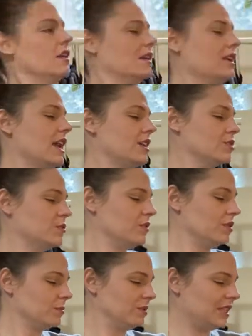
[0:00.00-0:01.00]

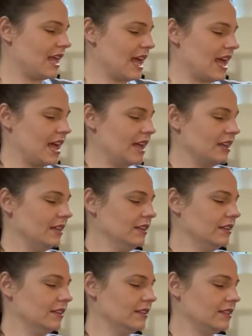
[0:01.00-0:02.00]
Casual, plaid,
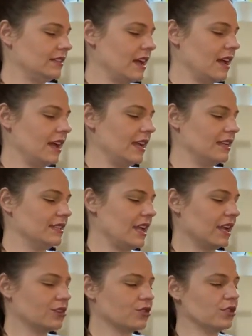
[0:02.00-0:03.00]
size,
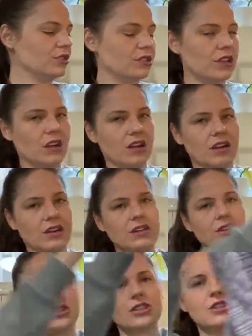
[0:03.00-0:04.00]
extra large.